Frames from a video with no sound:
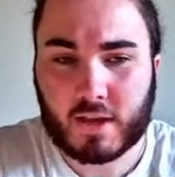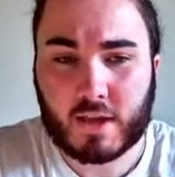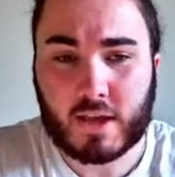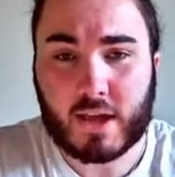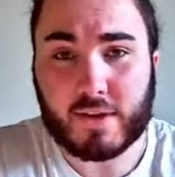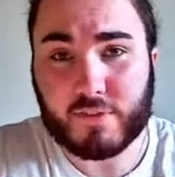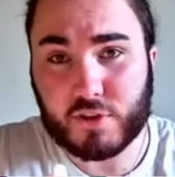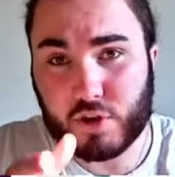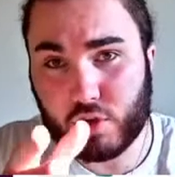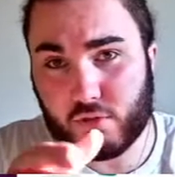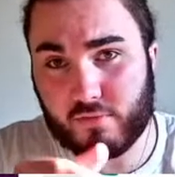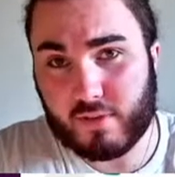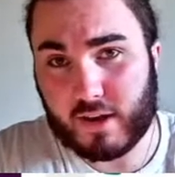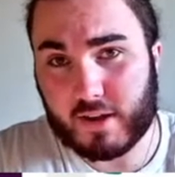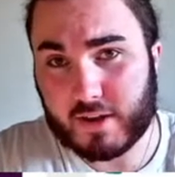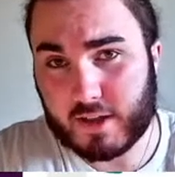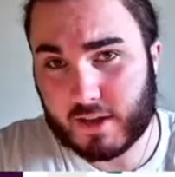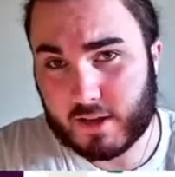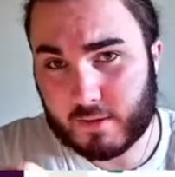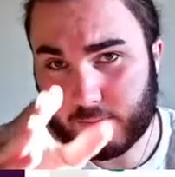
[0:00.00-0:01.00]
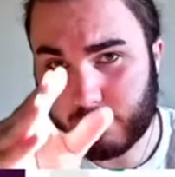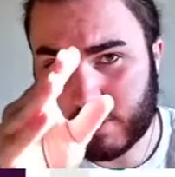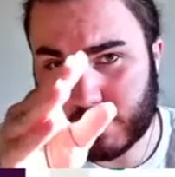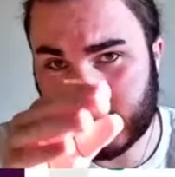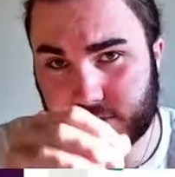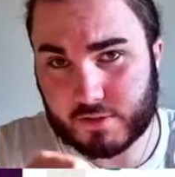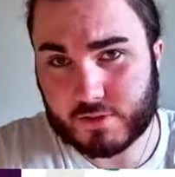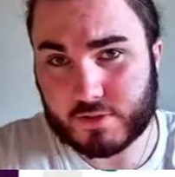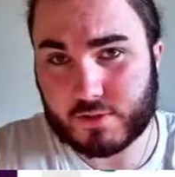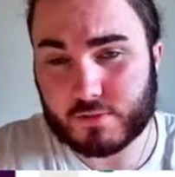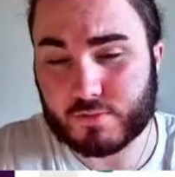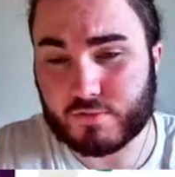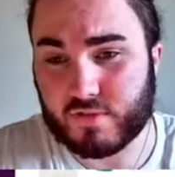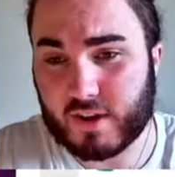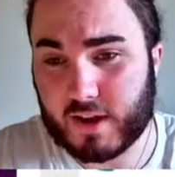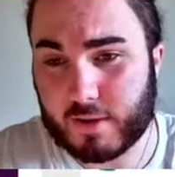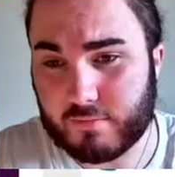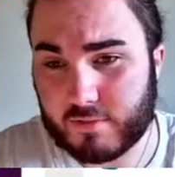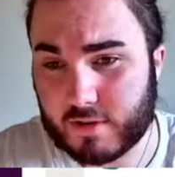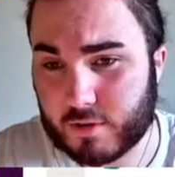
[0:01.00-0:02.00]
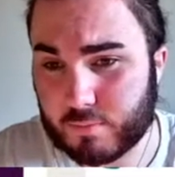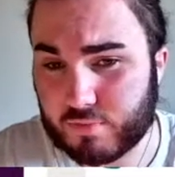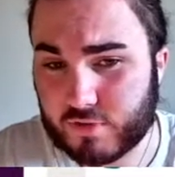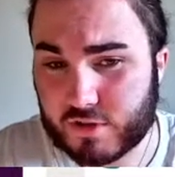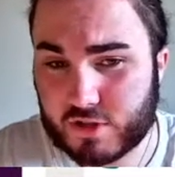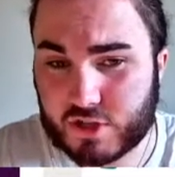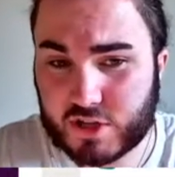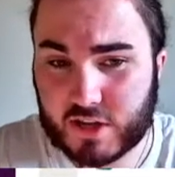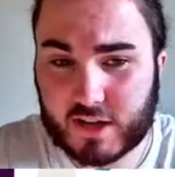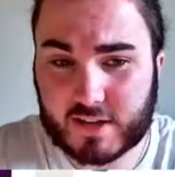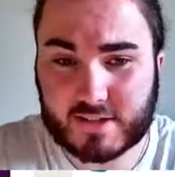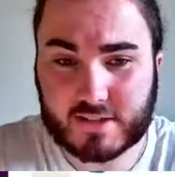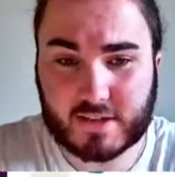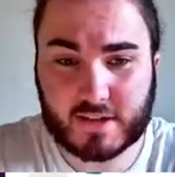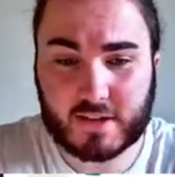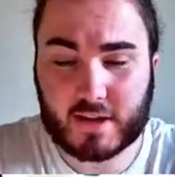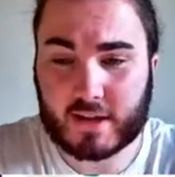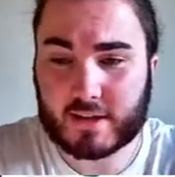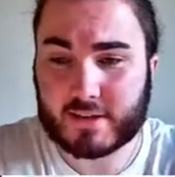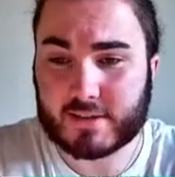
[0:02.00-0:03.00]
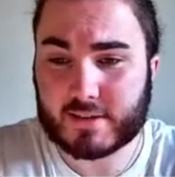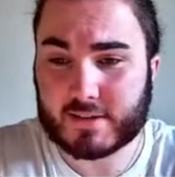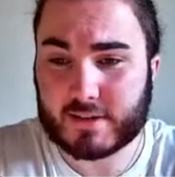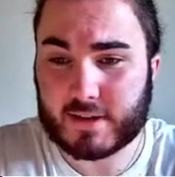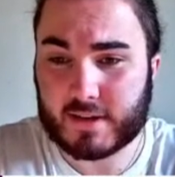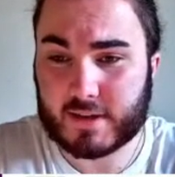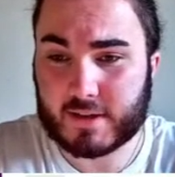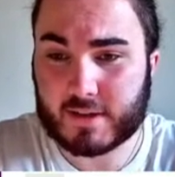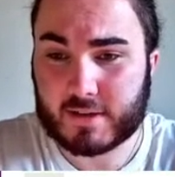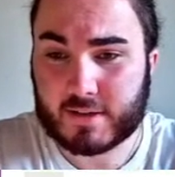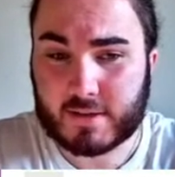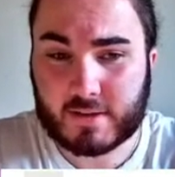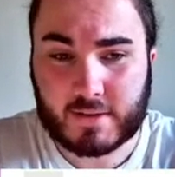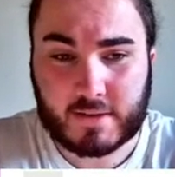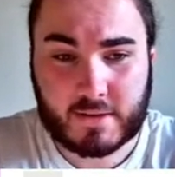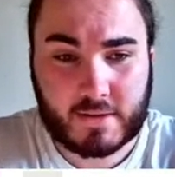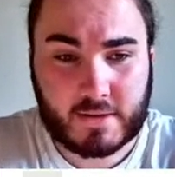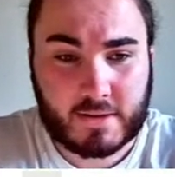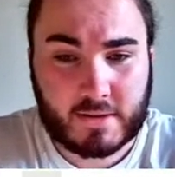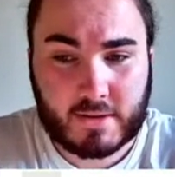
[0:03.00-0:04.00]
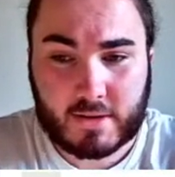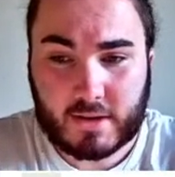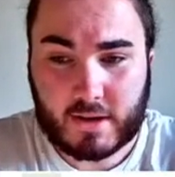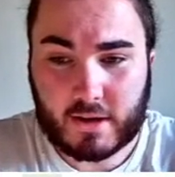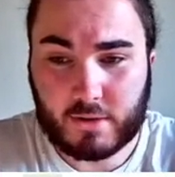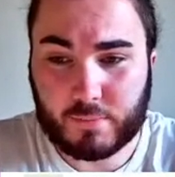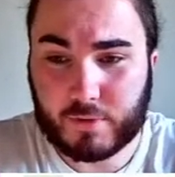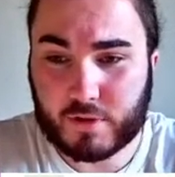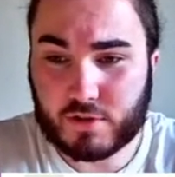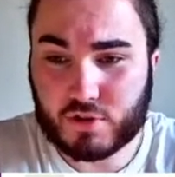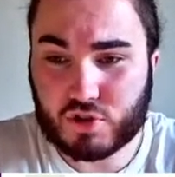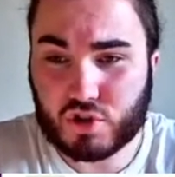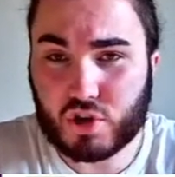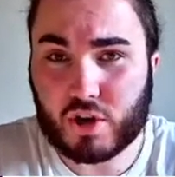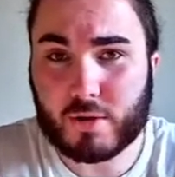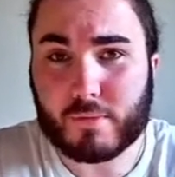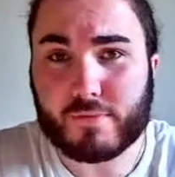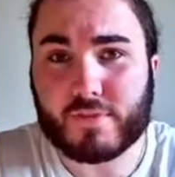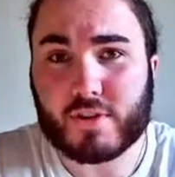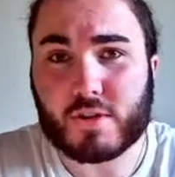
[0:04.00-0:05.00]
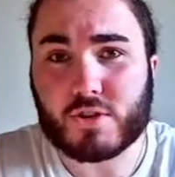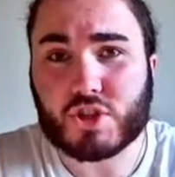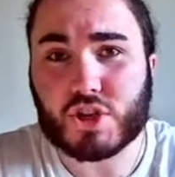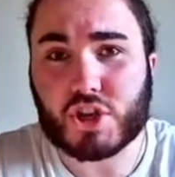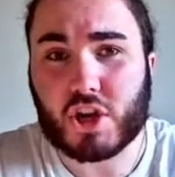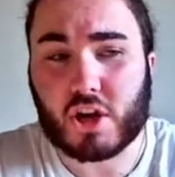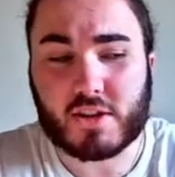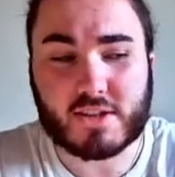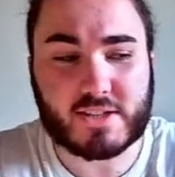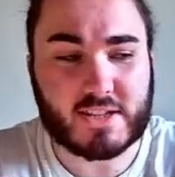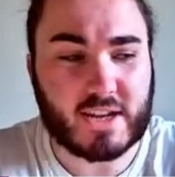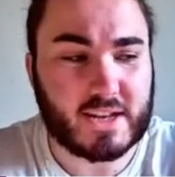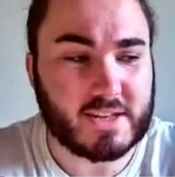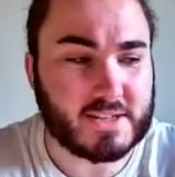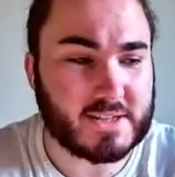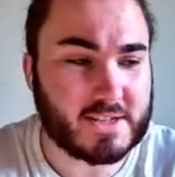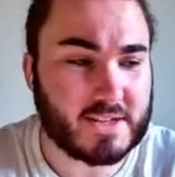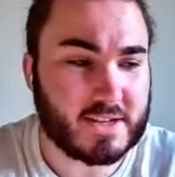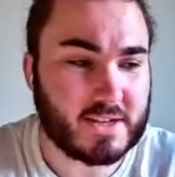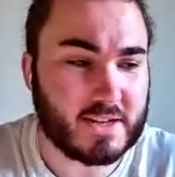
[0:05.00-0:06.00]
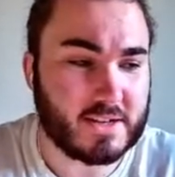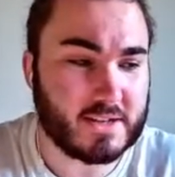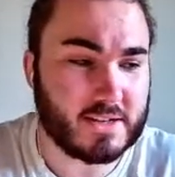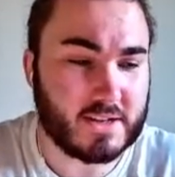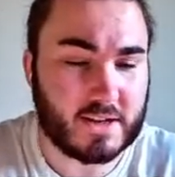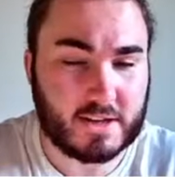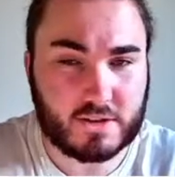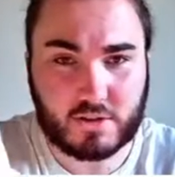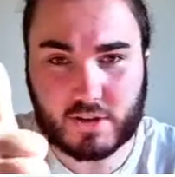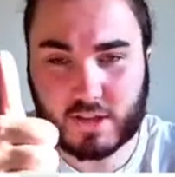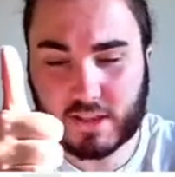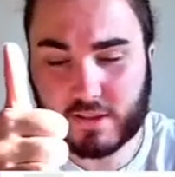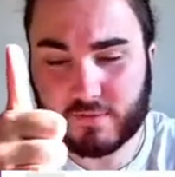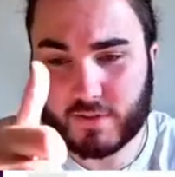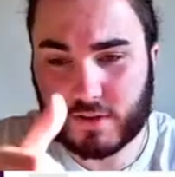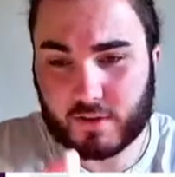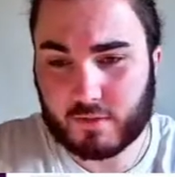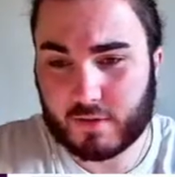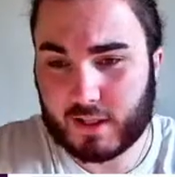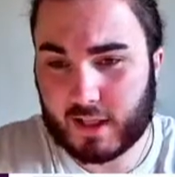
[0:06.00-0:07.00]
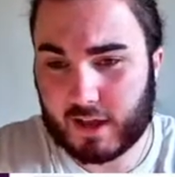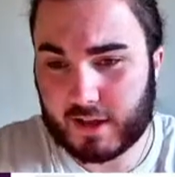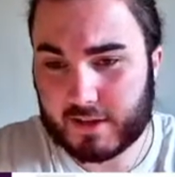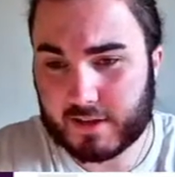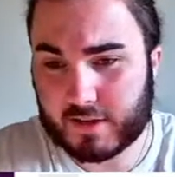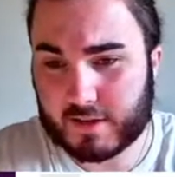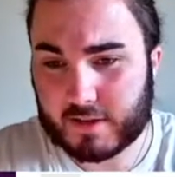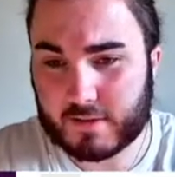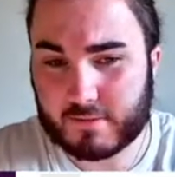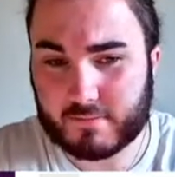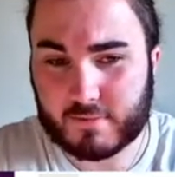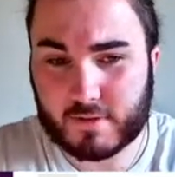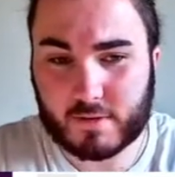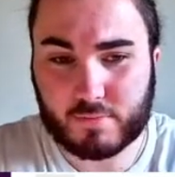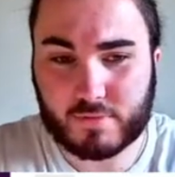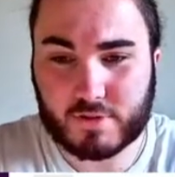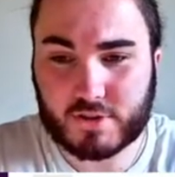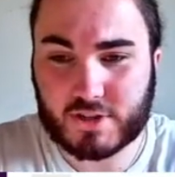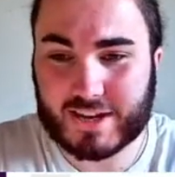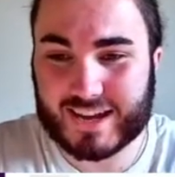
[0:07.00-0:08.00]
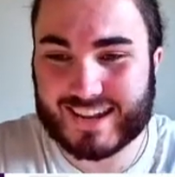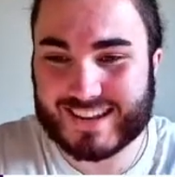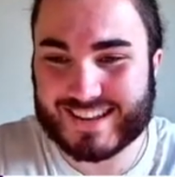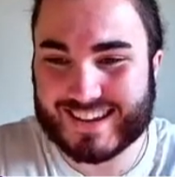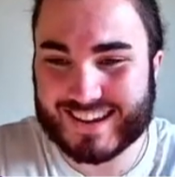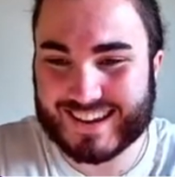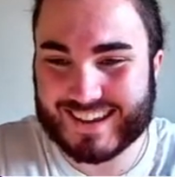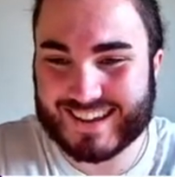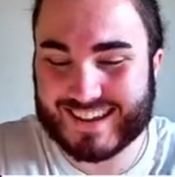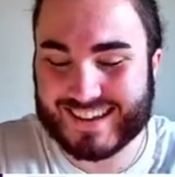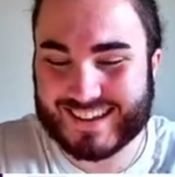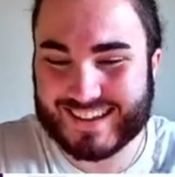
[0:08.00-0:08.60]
If you're new around here, please do subscribe. Really appreciate it. And I hope you enjoy my future content. And do give the video a like. Really appreciate it.